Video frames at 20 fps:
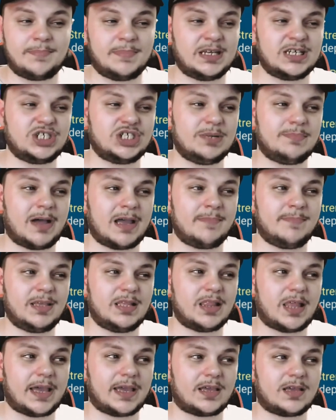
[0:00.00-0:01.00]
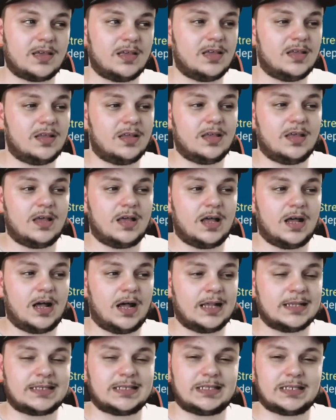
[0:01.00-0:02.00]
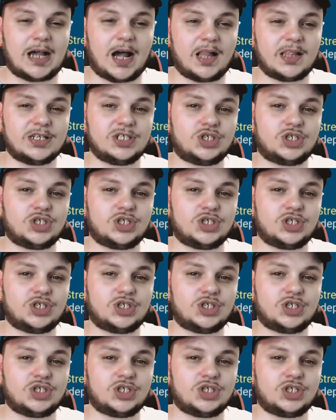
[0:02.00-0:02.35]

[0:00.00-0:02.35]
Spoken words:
she might be like a solid